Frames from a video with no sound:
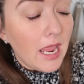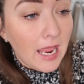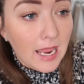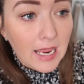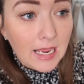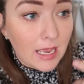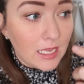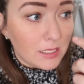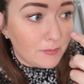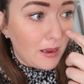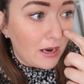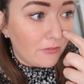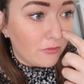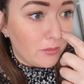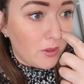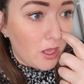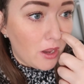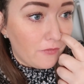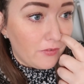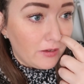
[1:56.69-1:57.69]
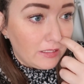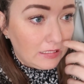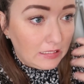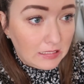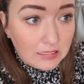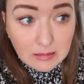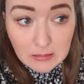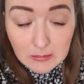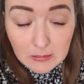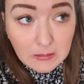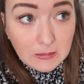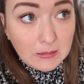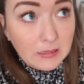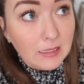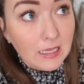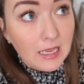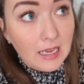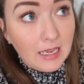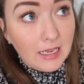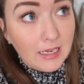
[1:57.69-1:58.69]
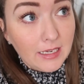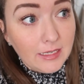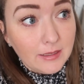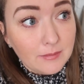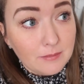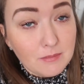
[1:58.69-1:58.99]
he gets back from the office, because I'm not gonna lie,